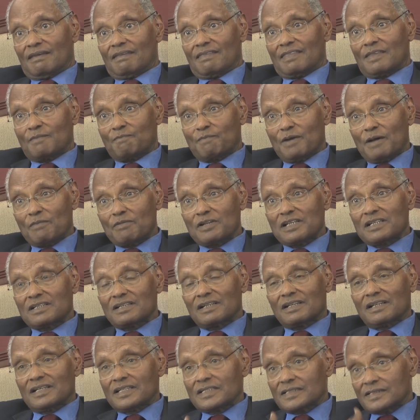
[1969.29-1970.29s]
The public
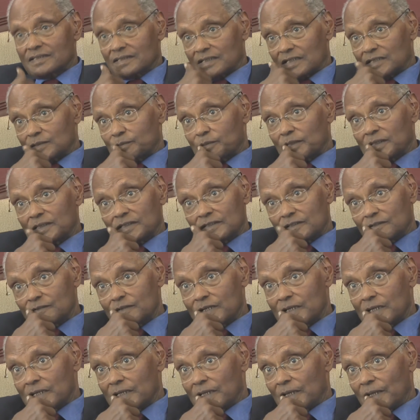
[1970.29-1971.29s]
relations aspect is
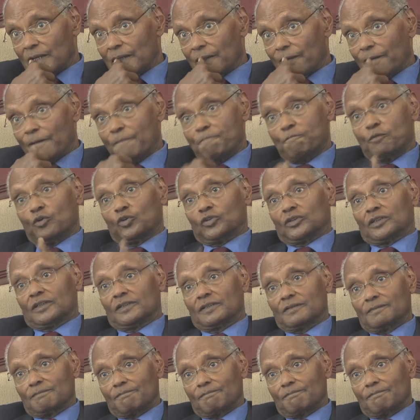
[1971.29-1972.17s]
very important.